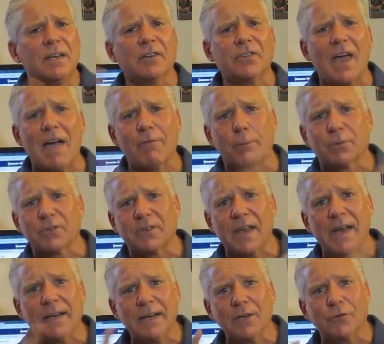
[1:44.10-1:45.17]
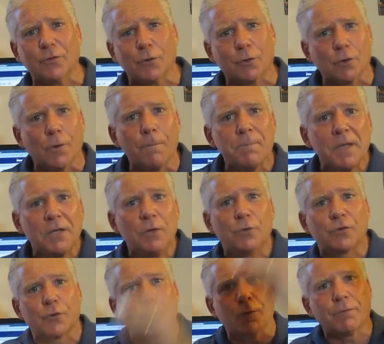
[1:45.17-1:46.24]
You just have them stand in a circle, you
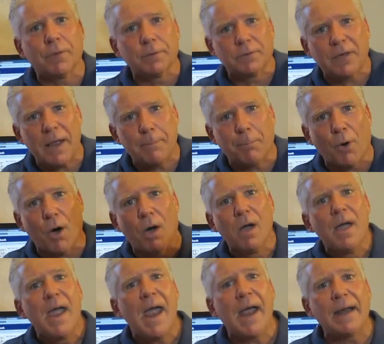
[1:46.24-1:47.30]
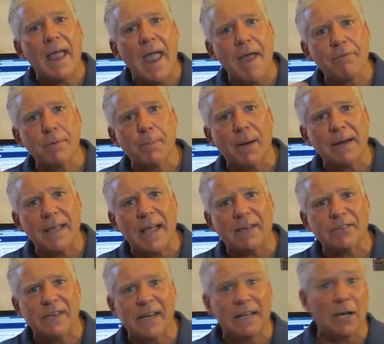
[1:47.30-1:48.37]
serve the tape ball, and everybody
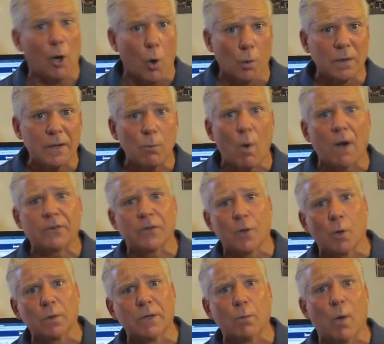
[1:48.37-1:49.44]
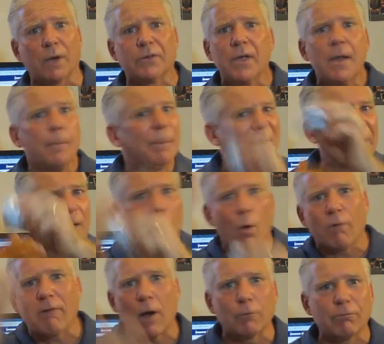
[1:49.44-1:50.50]
has to hit it only once and only once, but it can
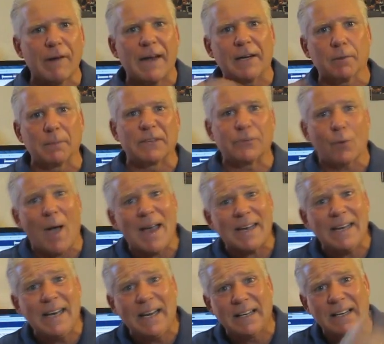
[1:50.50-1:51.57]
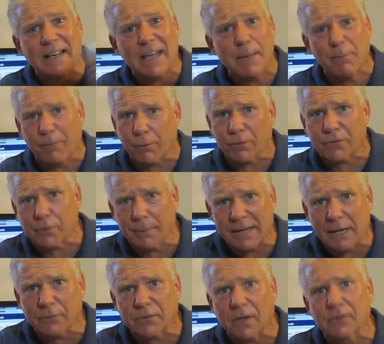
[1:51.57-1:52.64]
go around randomly. So I can hit it again before
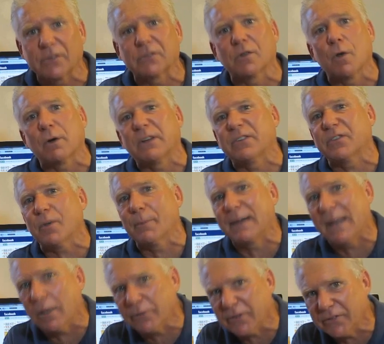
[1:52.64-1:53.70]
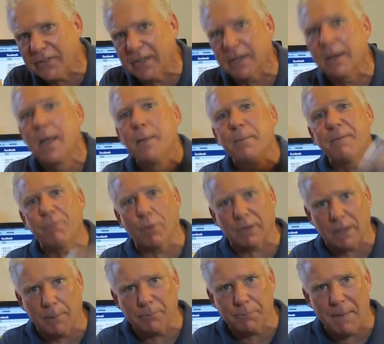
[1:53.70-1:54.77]
somebody else does, as long as somebody else has hit it before
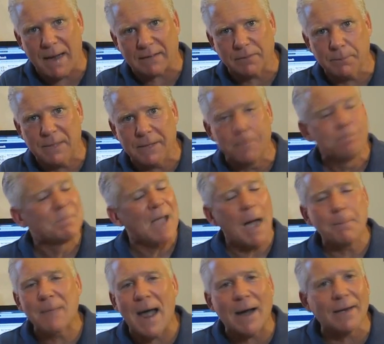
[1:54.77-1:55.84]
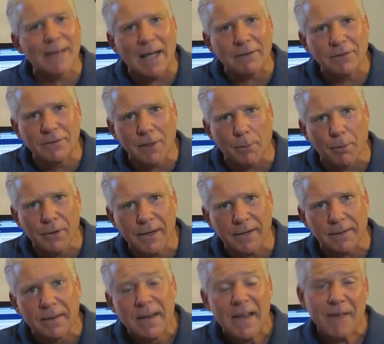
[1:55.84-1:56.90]
it comes back to me. I'm not allowed to double hit
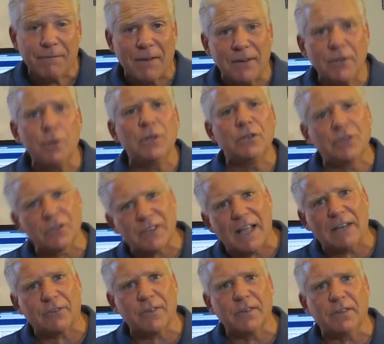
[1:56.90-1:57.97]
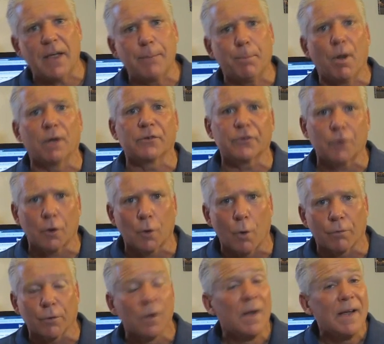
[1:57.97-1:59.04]
it. If I do, you just catch the tape ball and start
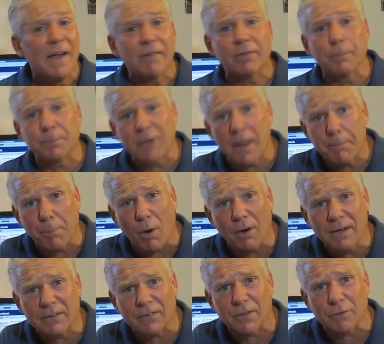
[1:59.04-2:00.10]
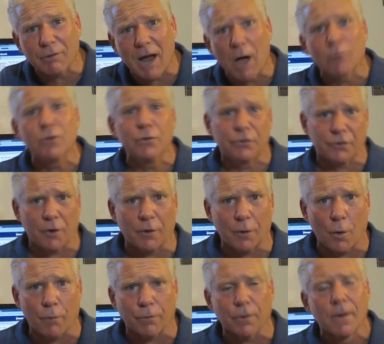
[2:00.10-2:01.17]
over. If the tape ball hits the ground, you
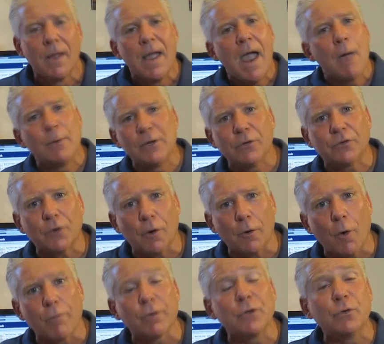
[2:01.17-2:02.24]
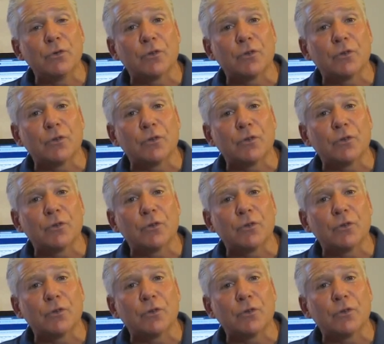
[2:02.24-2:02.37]
start over. And when you start over, you